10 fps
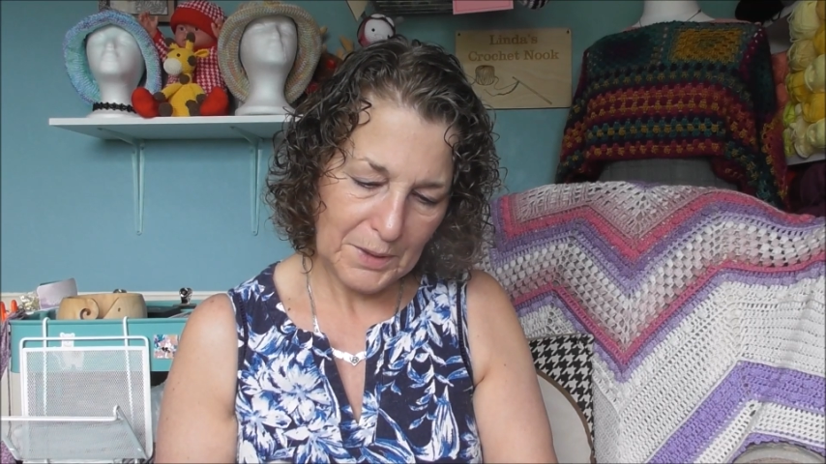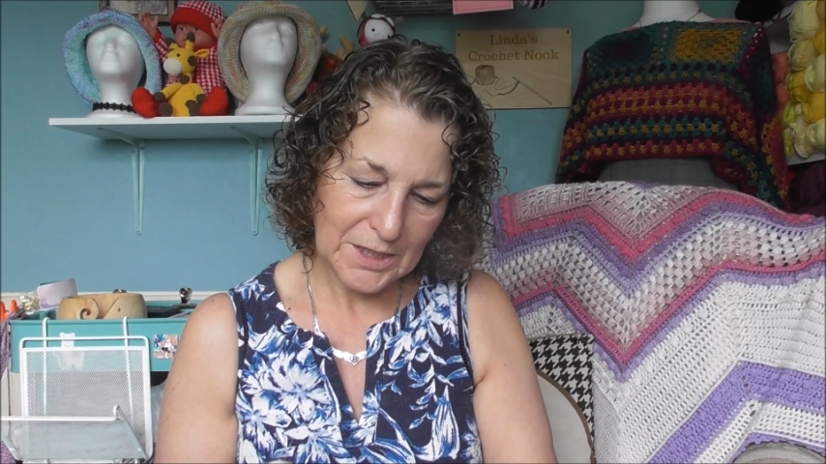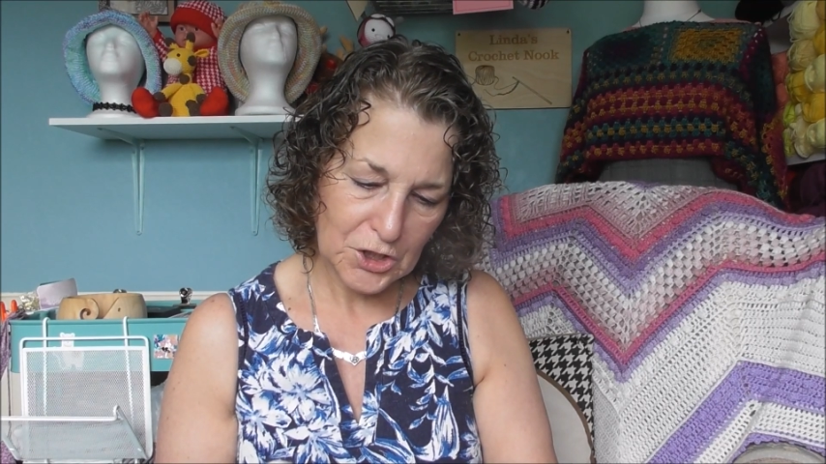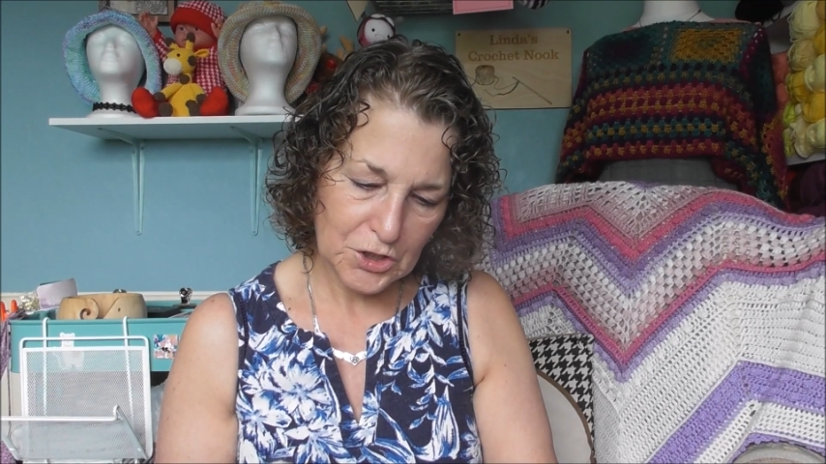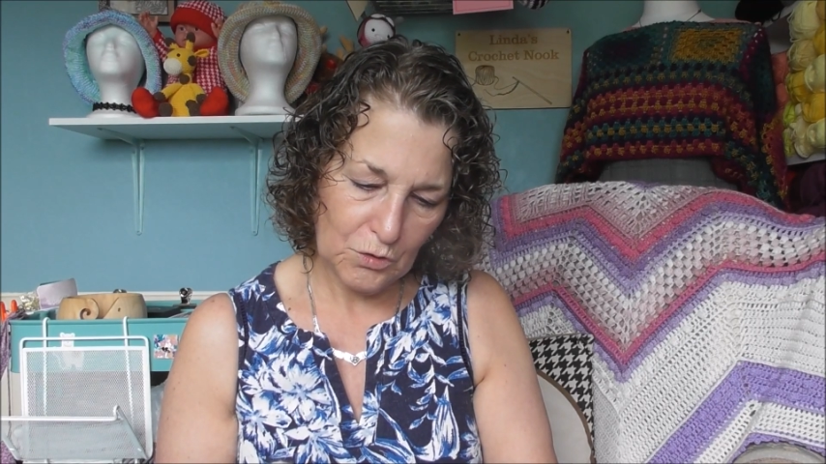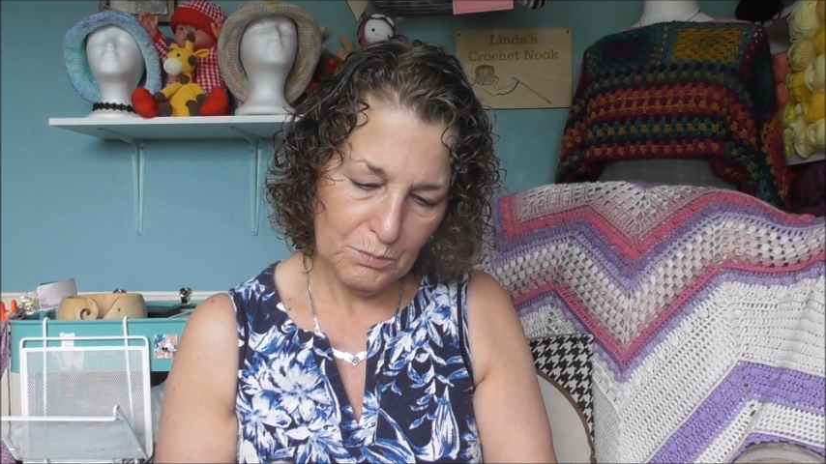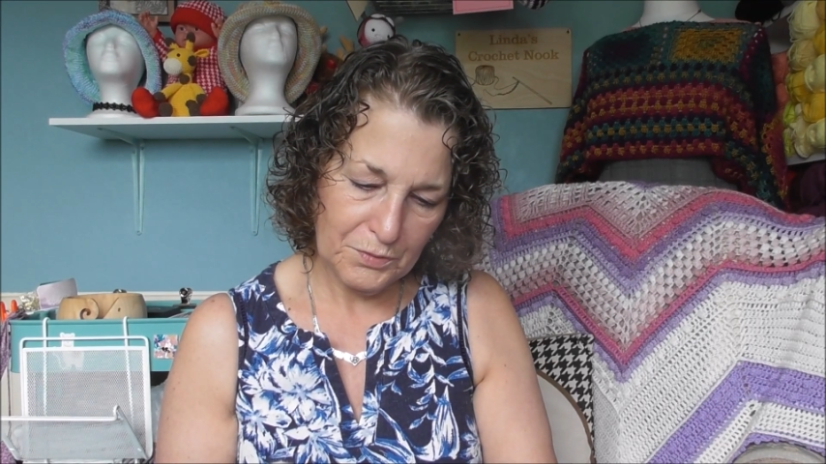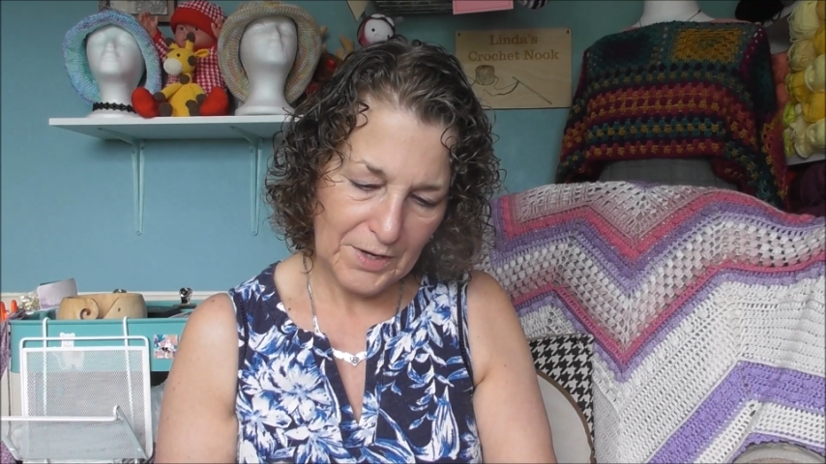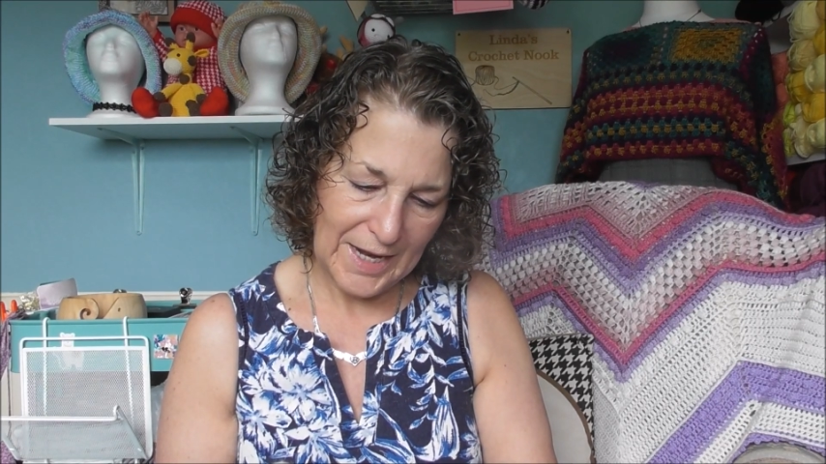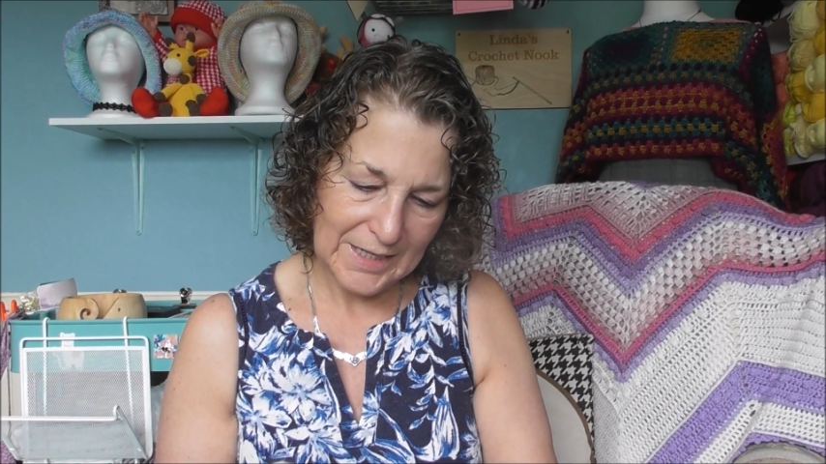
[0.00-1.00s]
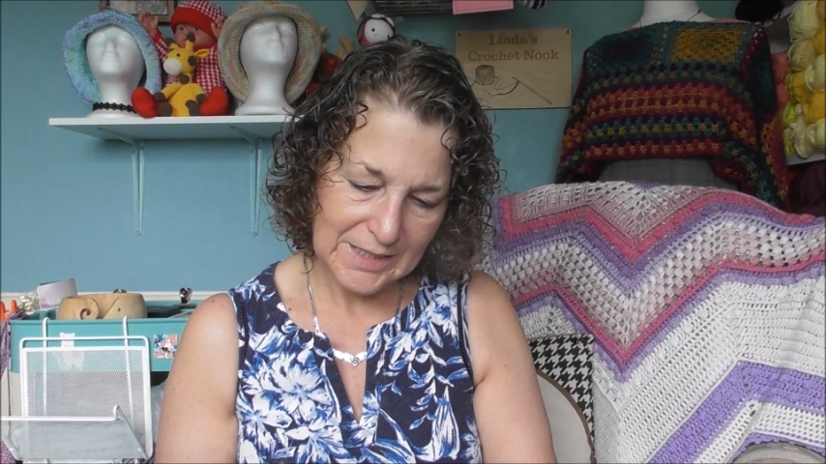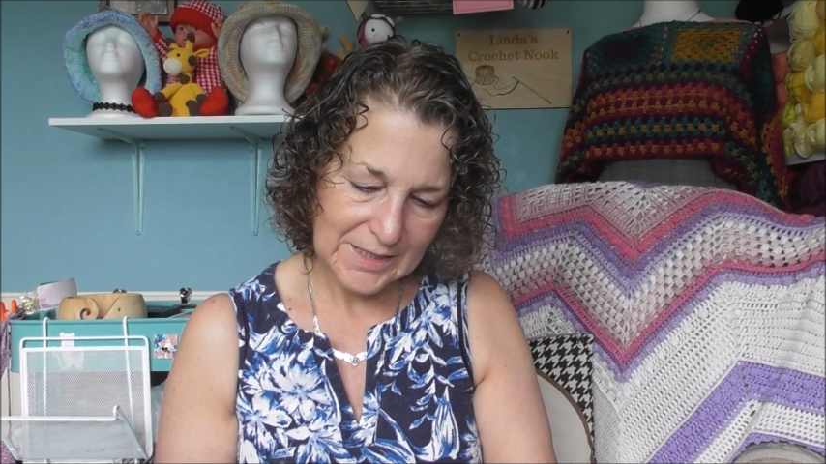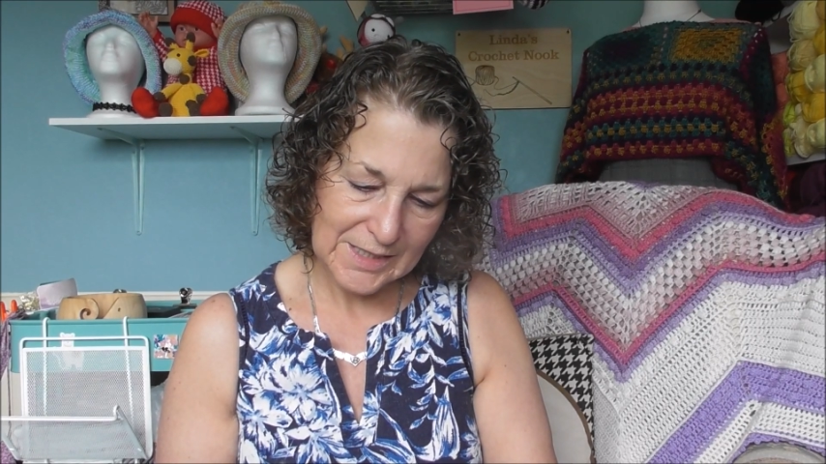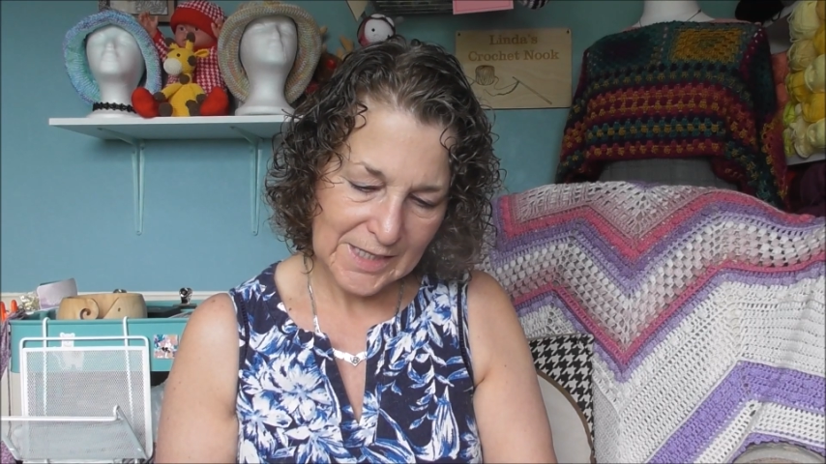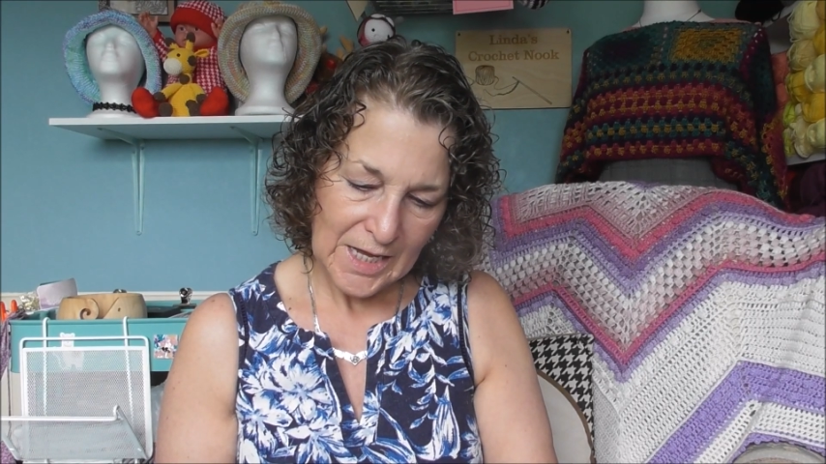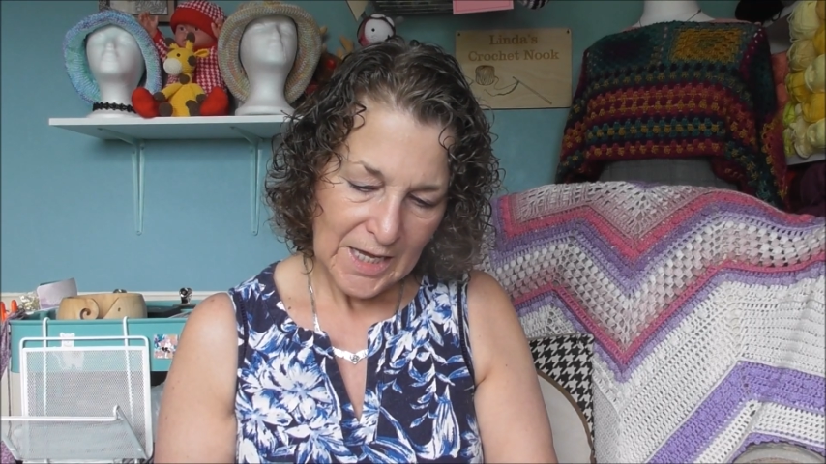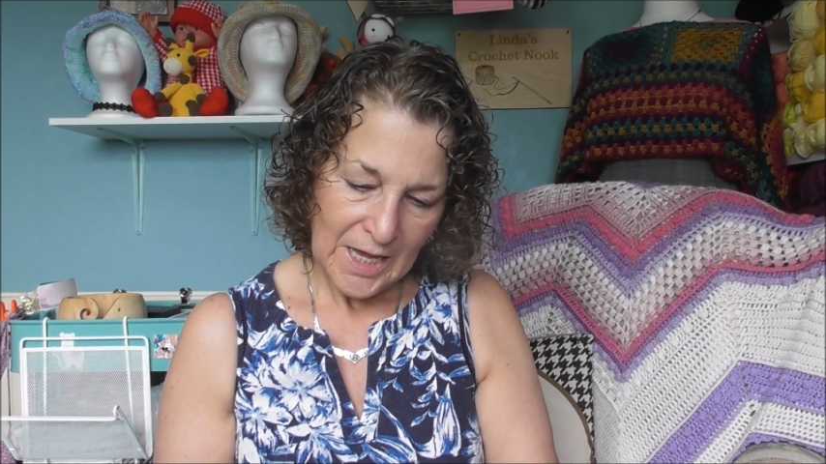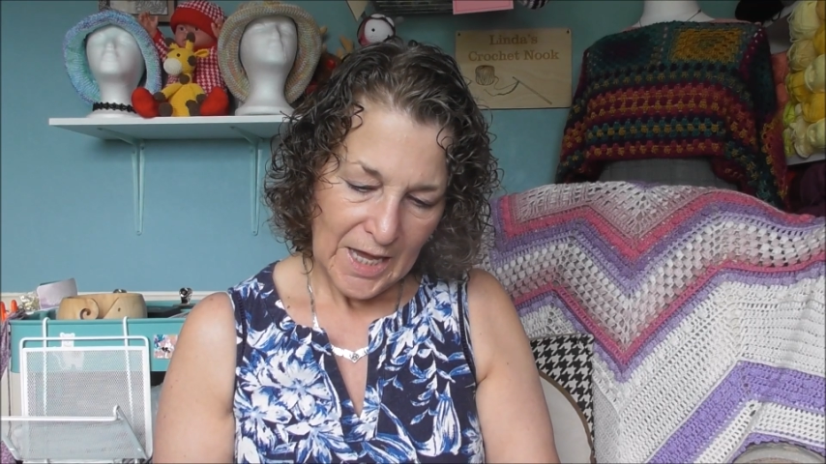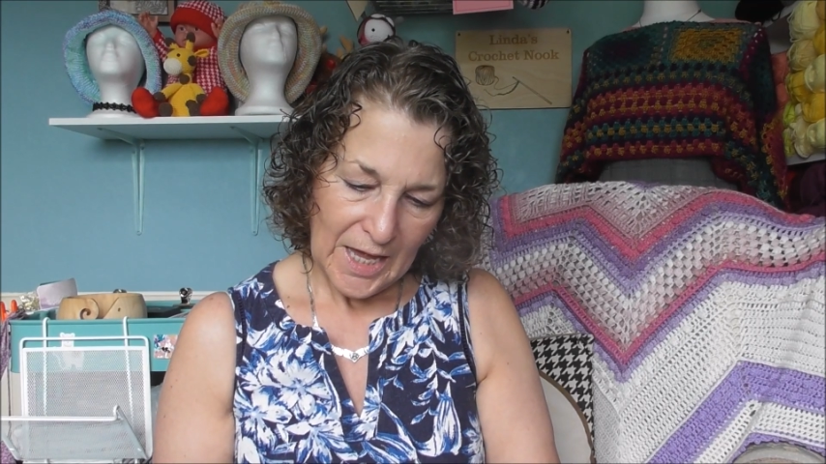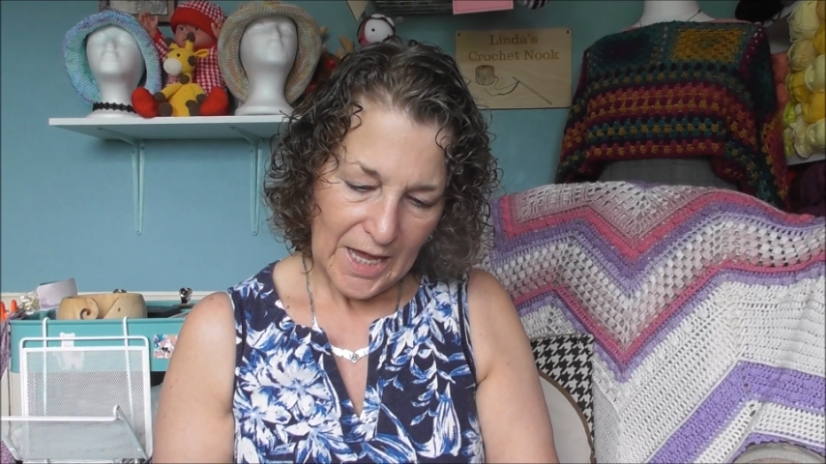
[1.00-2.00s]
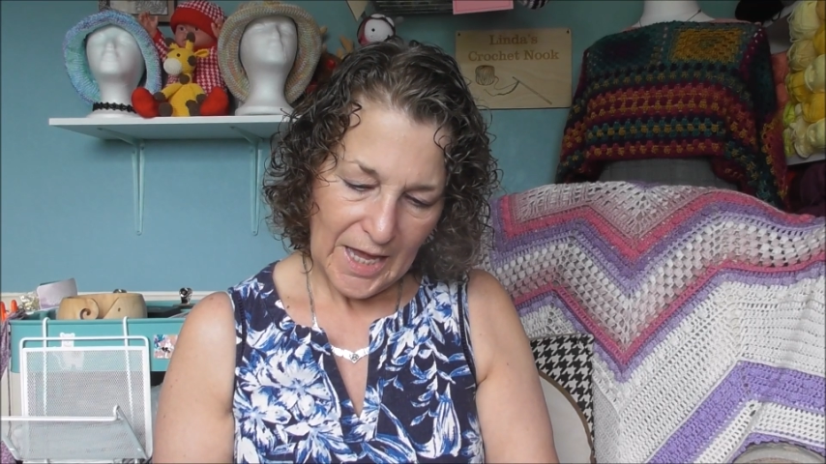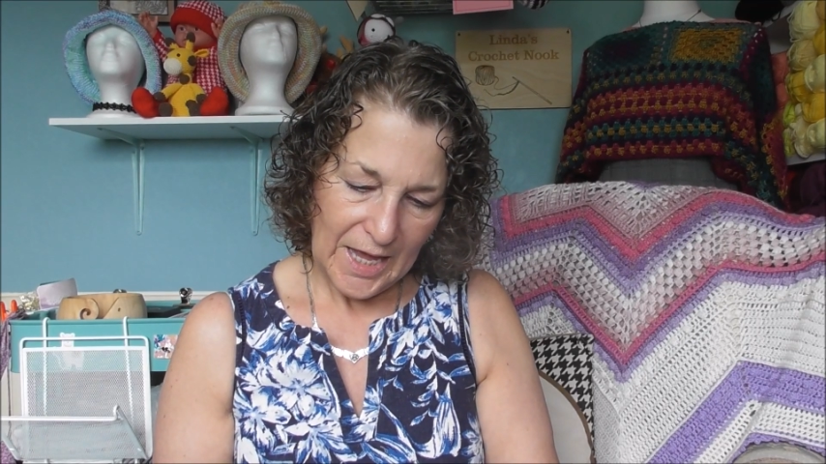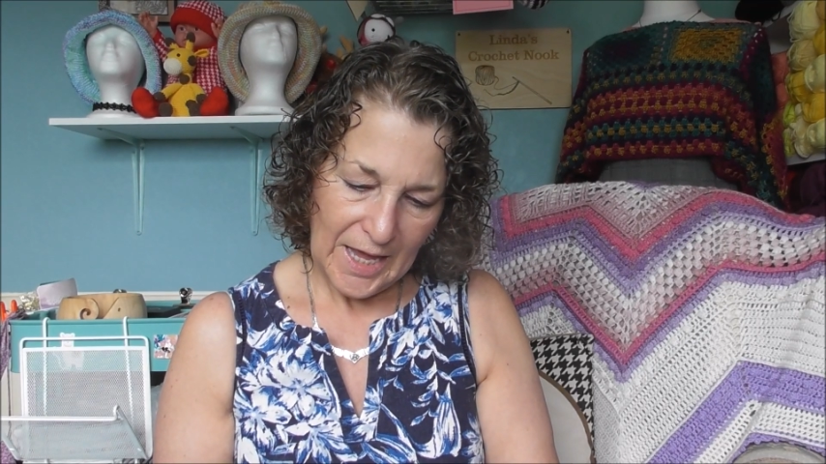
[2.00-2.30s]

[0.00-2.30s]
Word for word: beach umbrellas uh,